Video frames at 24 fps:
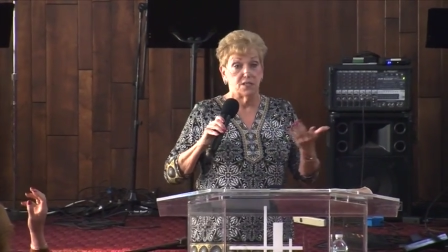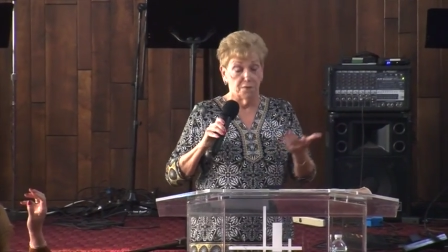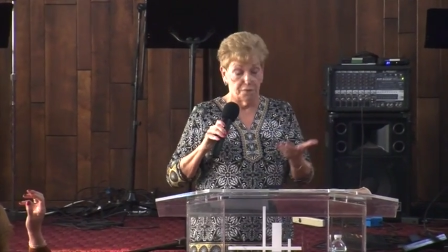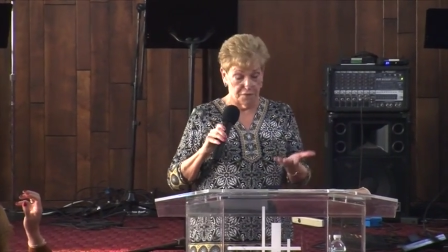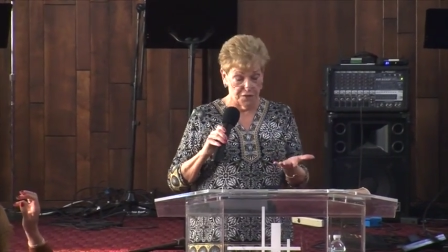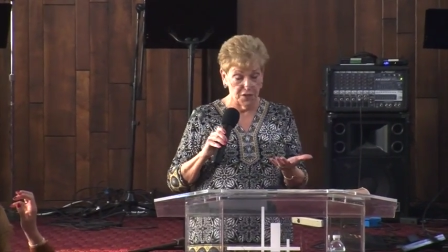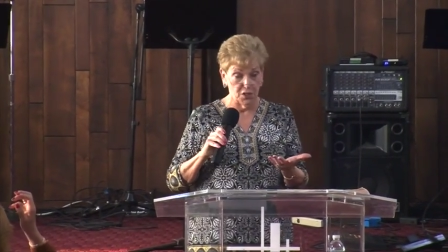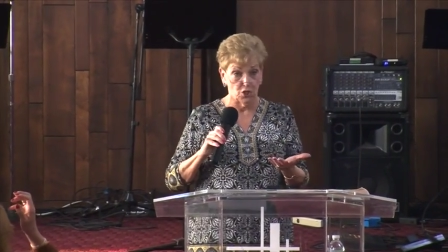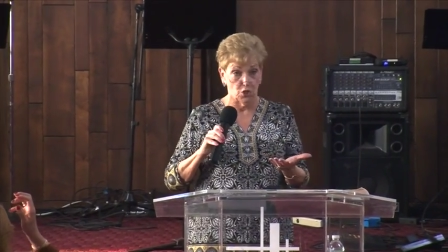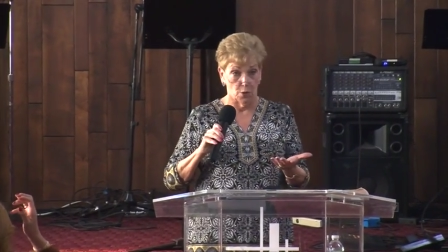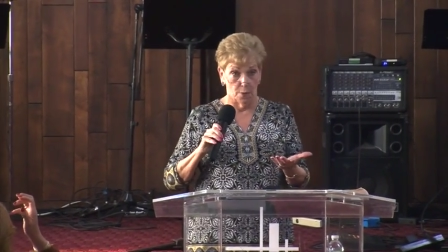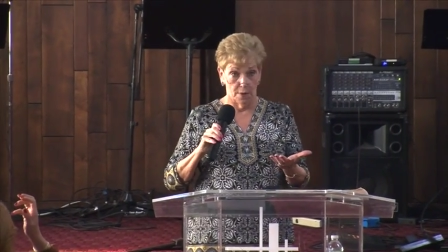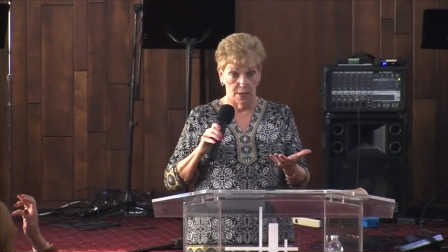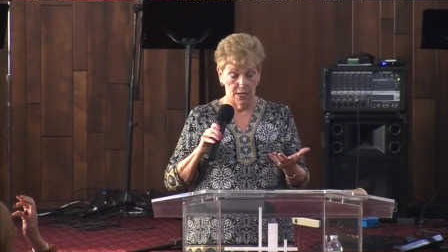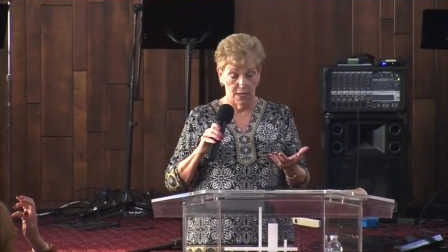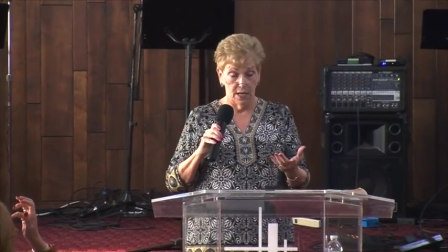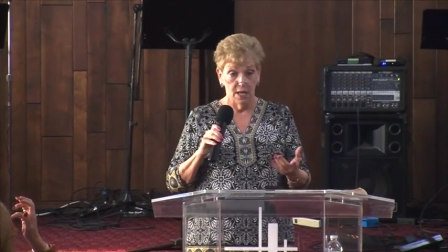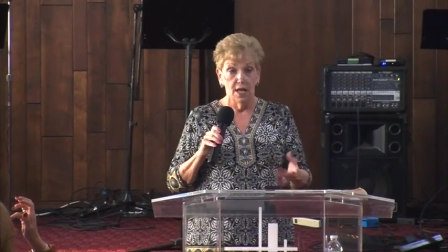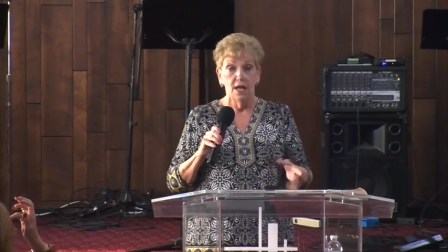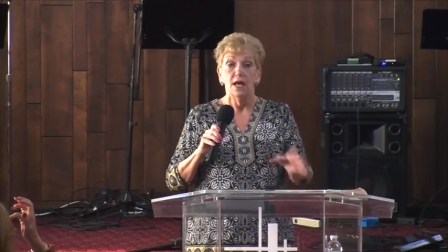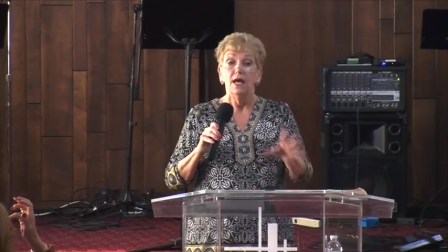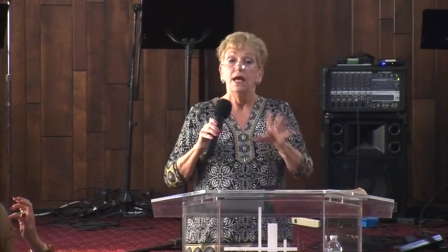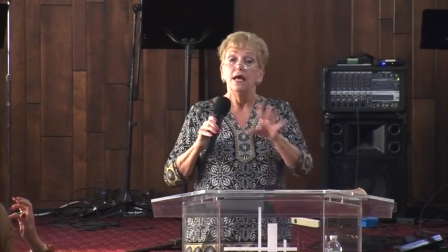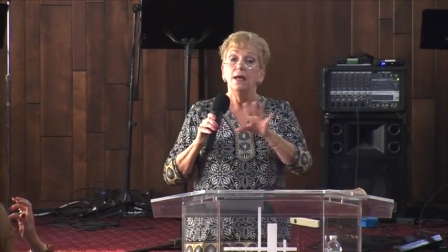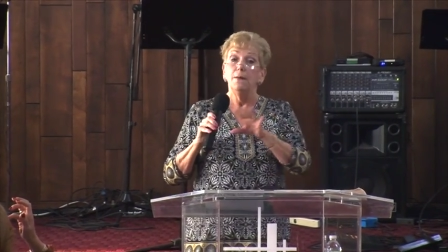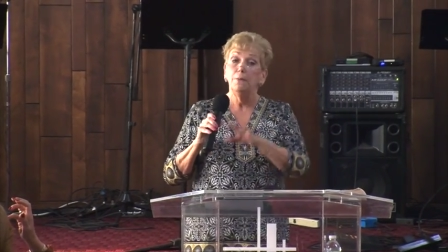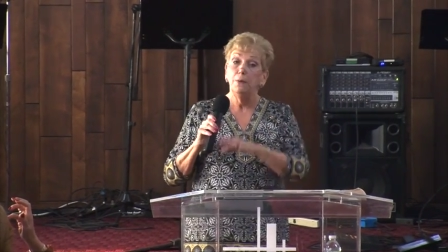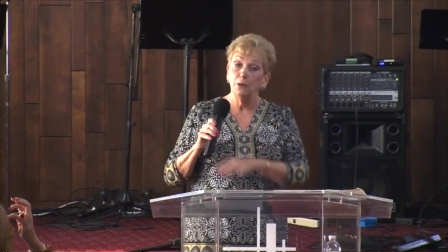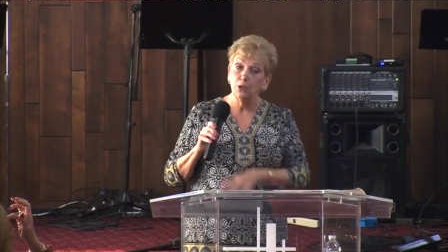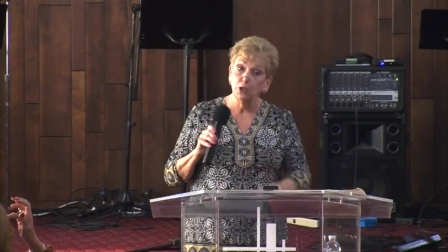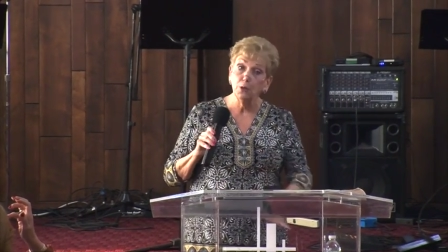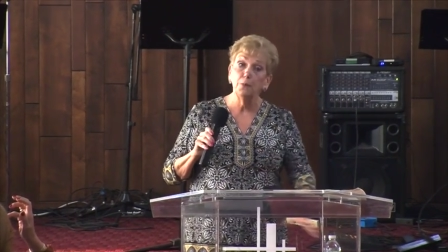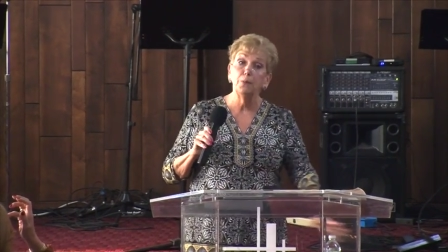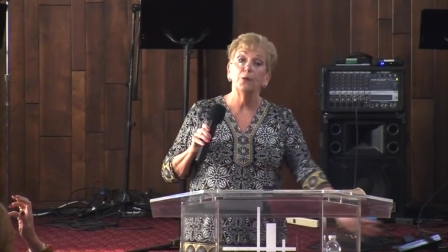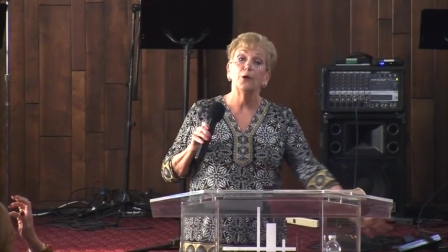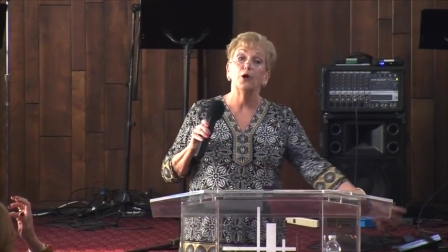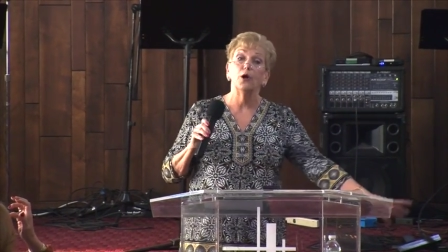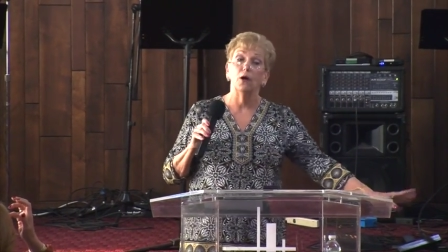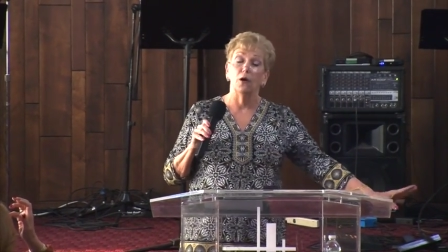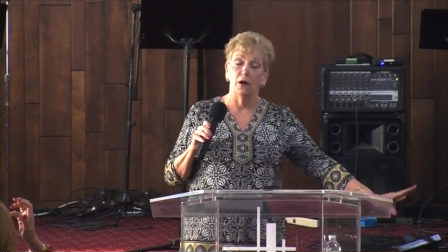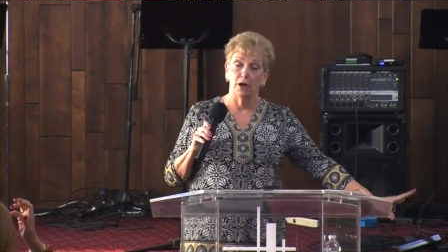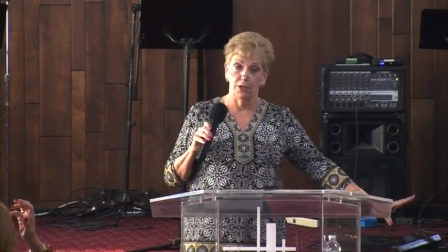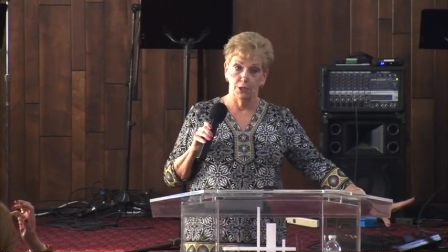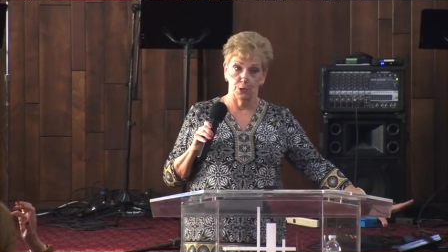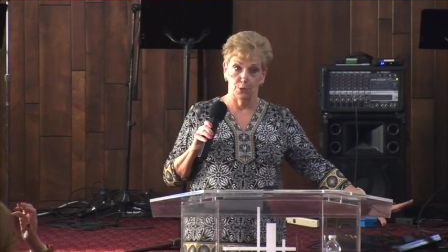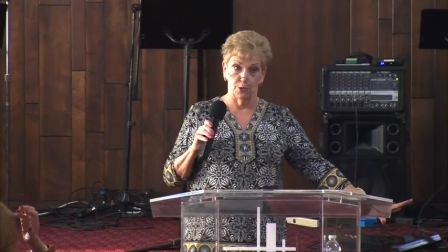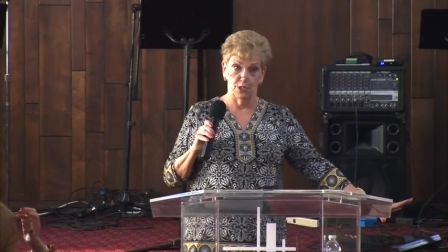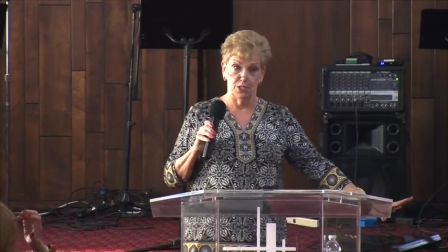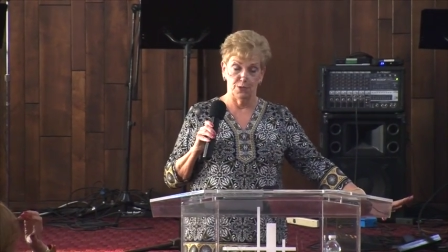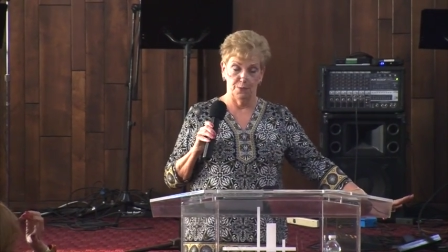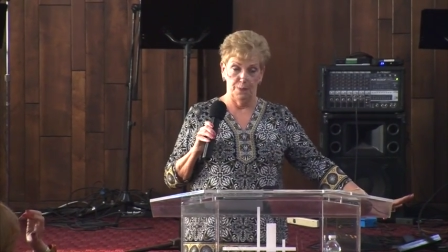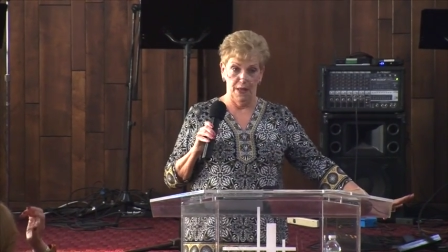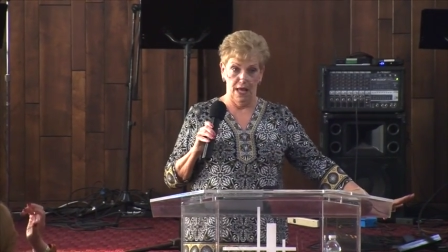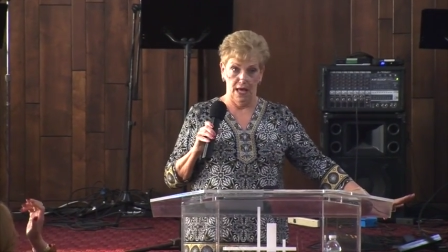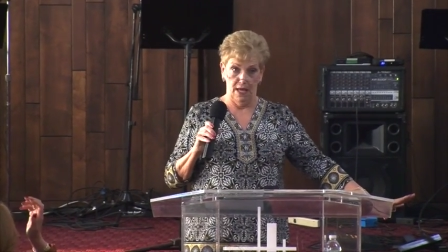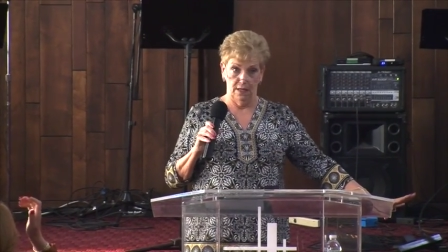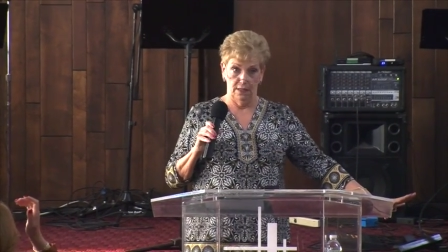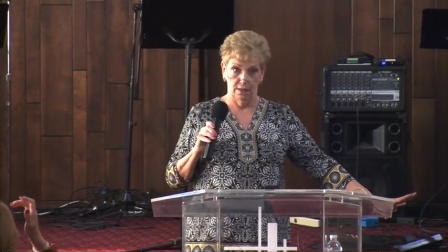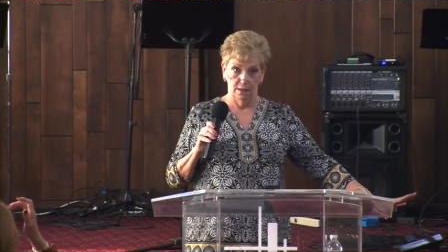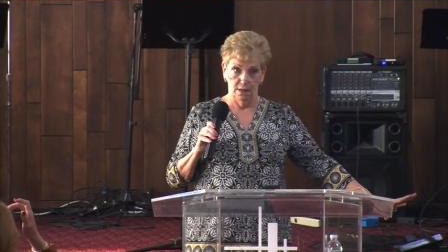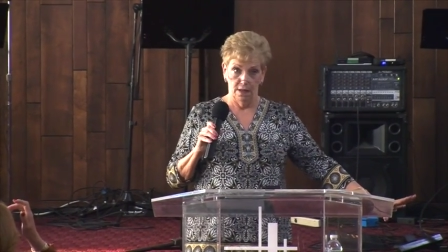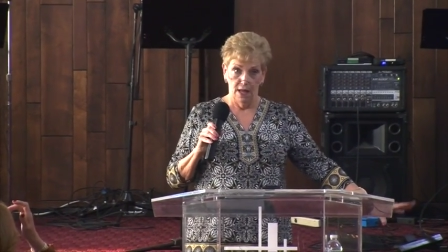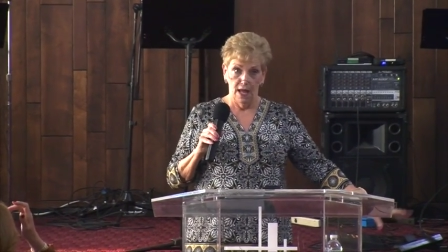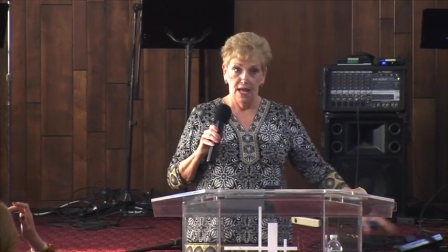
a fisherman. He put the pearl under his bed.